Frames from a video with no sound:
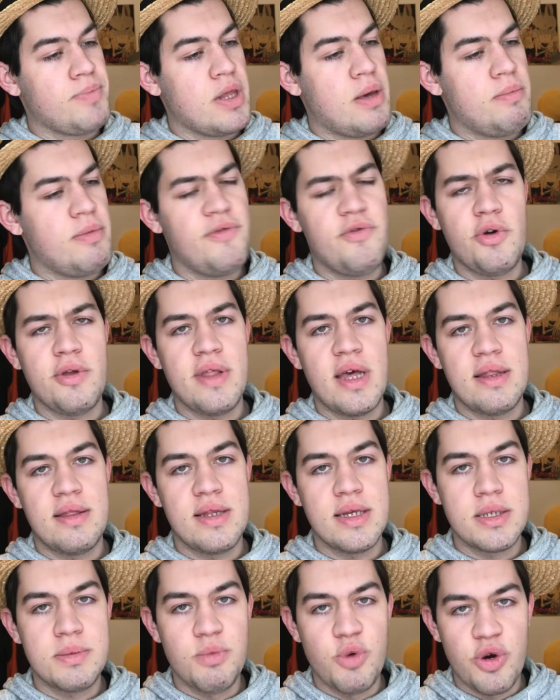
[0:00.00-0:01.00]
Before that,
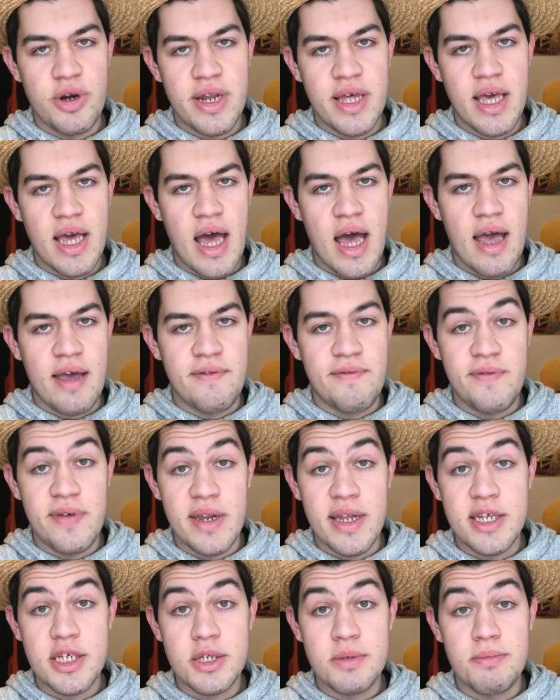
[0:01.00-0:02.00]
this morning I
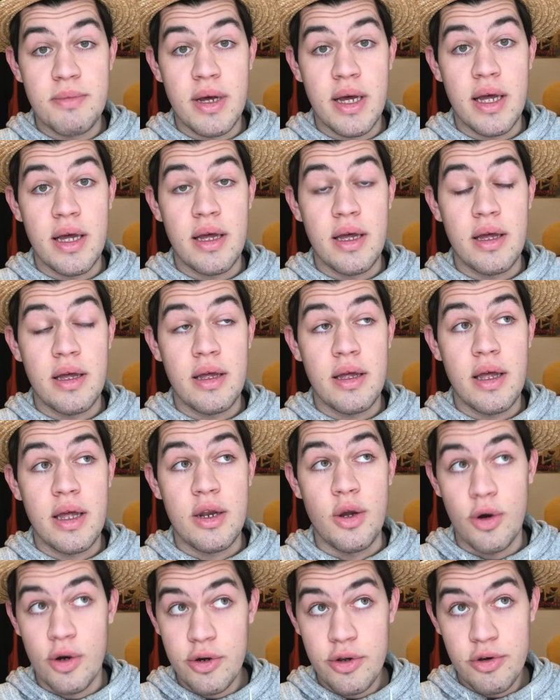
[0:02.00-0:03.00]
finished
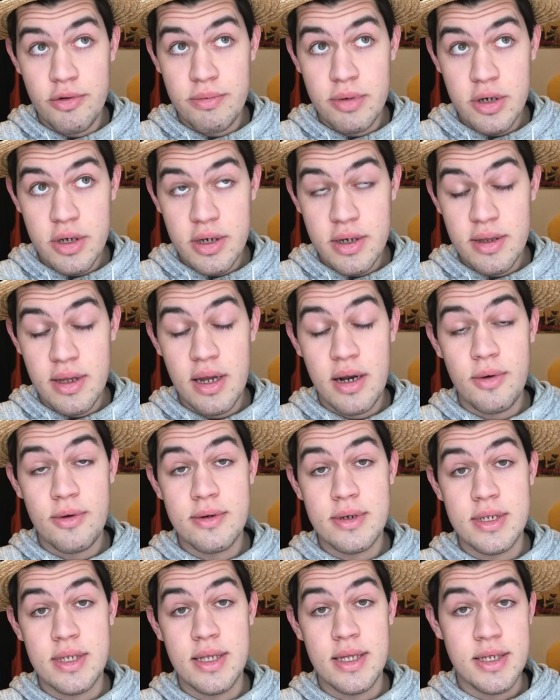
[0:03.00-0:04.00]
an audiobook that I
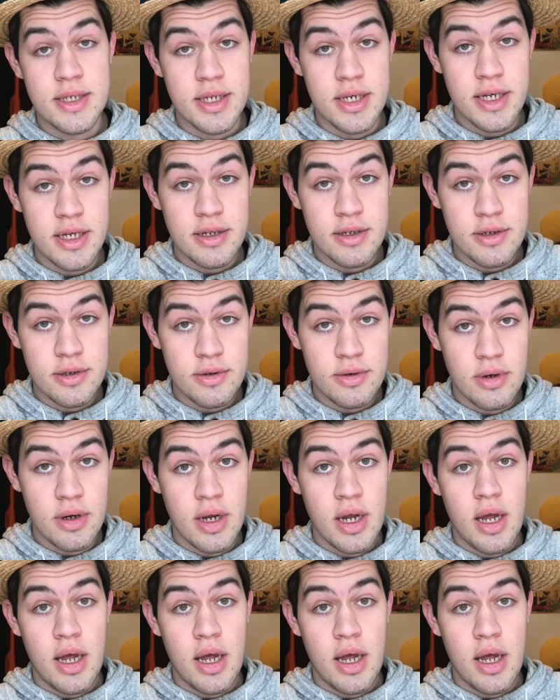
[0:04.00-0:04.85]
was listening to.